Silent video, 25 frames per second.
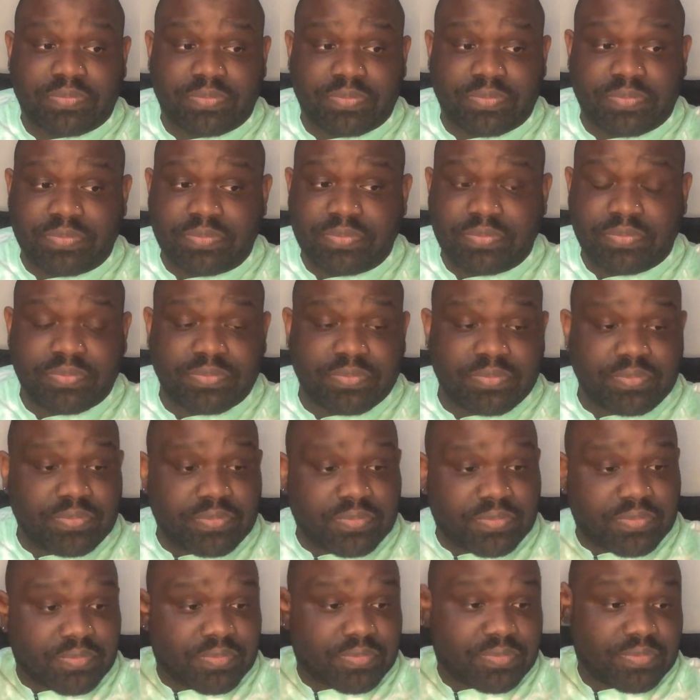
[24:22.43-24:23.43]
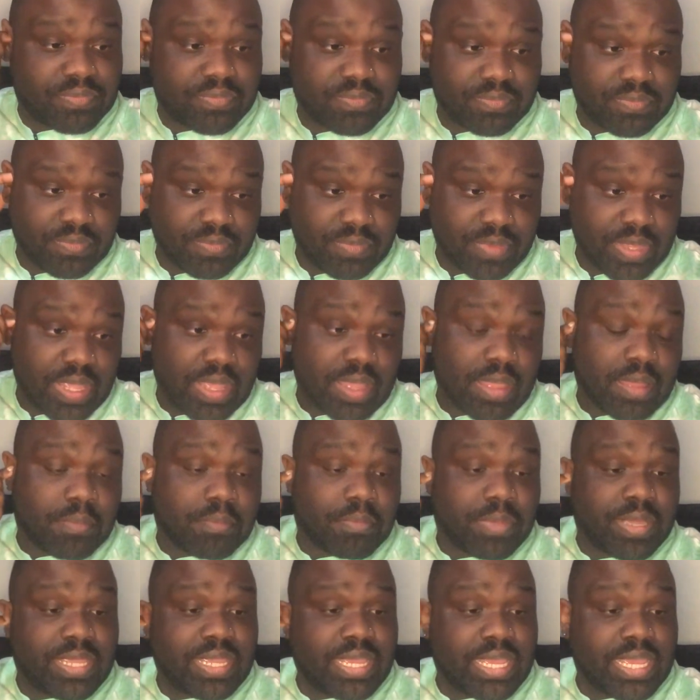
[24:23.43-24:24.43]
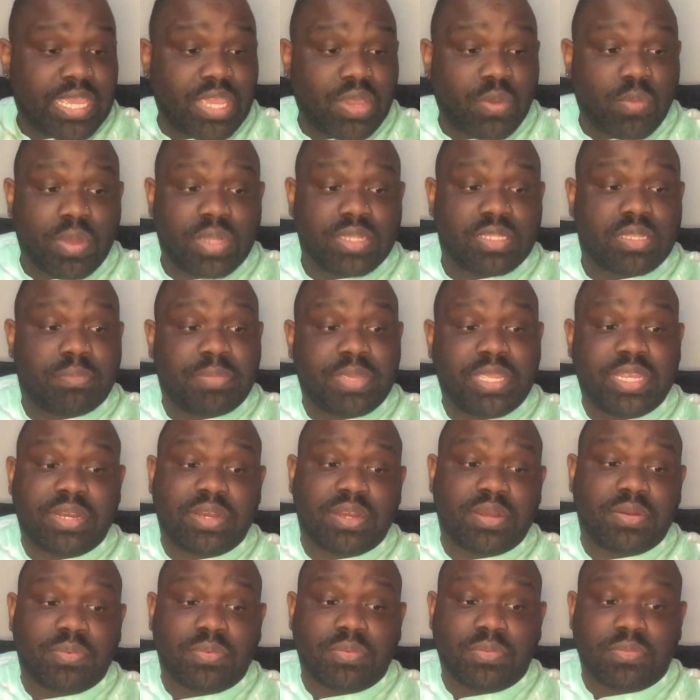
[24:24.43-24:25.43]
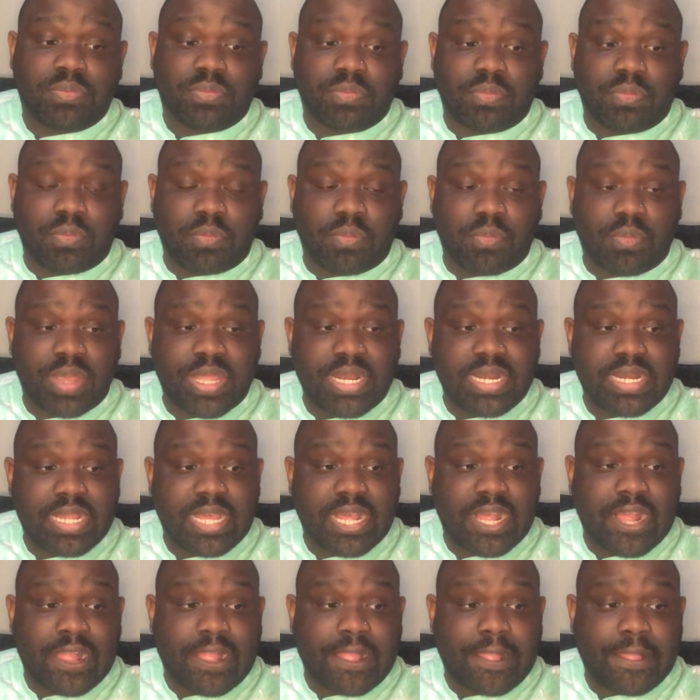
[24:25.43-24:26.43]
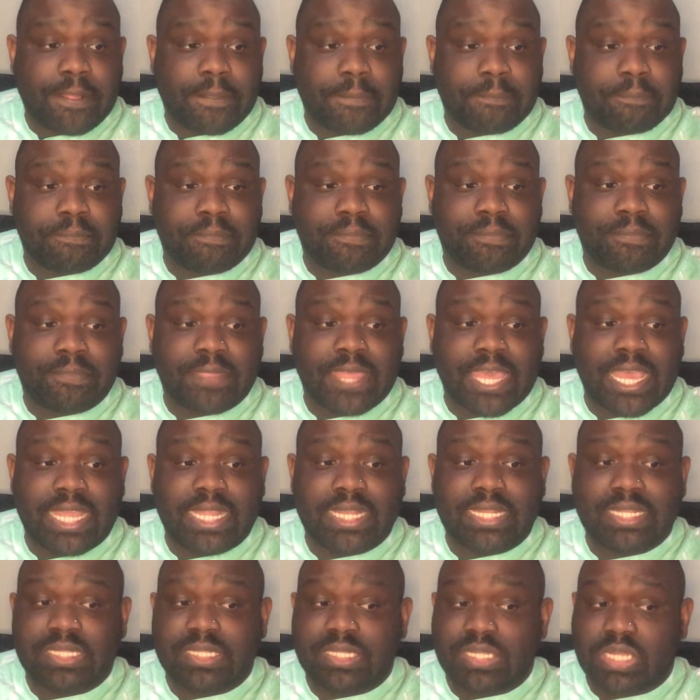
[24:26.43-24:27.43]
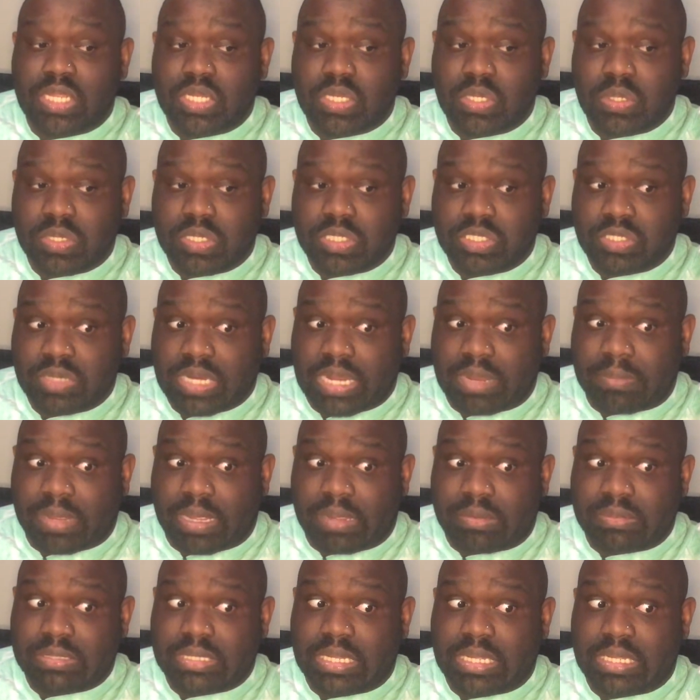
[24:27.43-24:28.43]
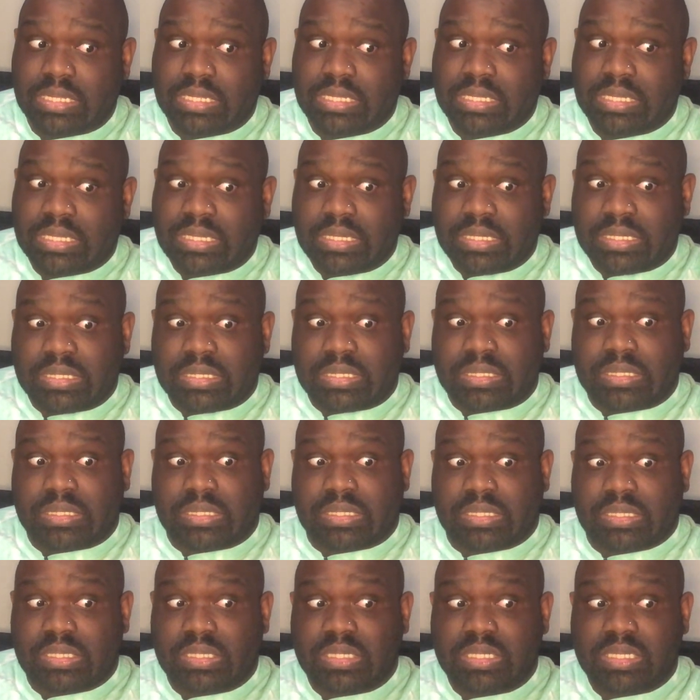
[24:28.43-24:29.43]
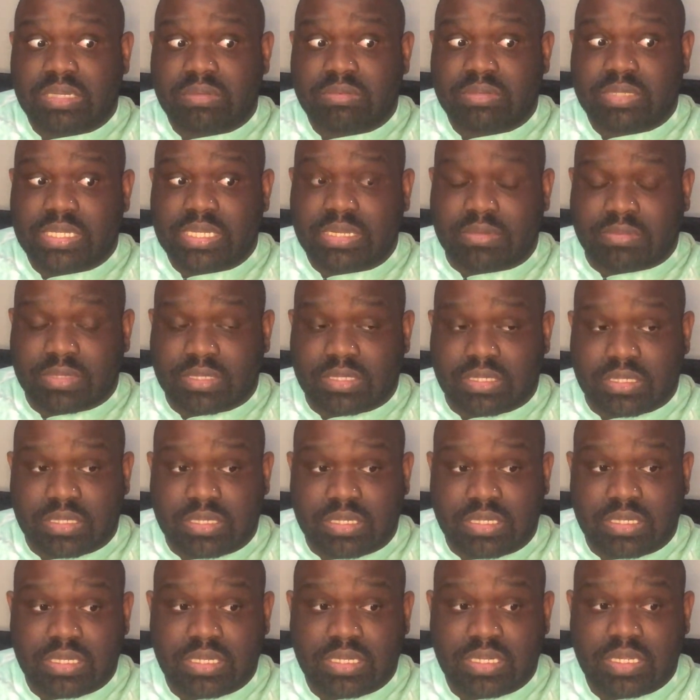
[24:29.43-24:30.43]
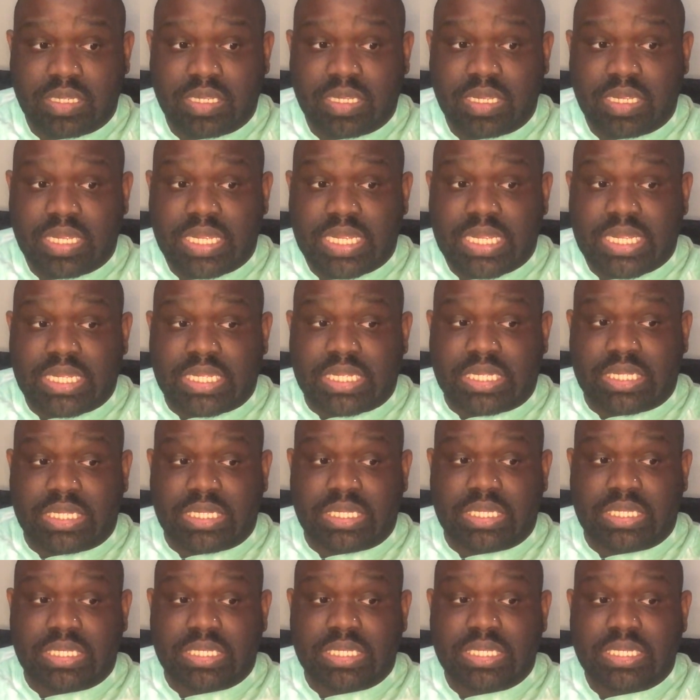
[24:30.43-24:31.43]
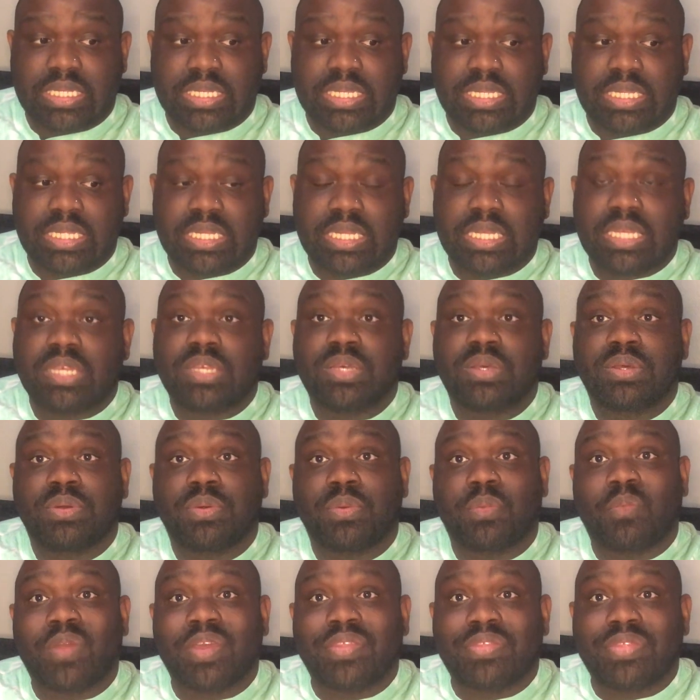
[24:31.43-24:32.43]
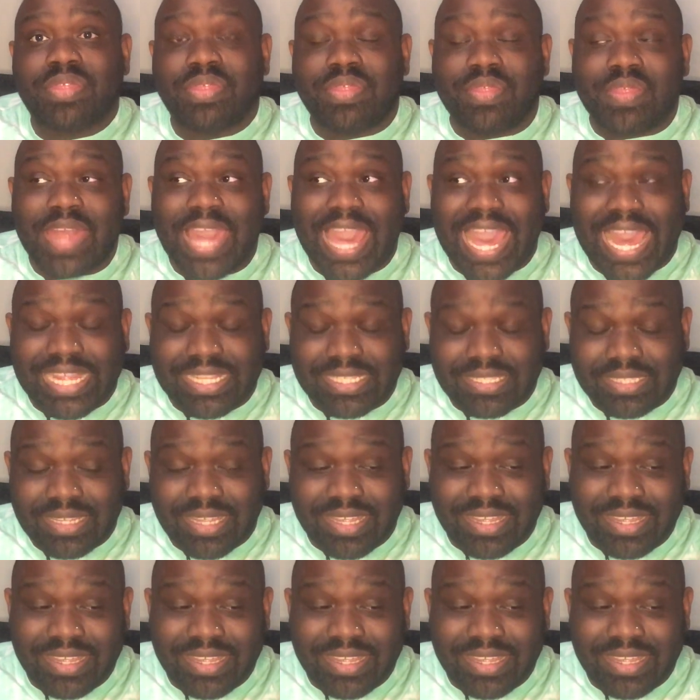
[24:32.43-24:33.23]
mm-mm-mm but yeah, he wanted to be there when um, they do the drop. I was like, Good luck with that one, sir. Good luck with that.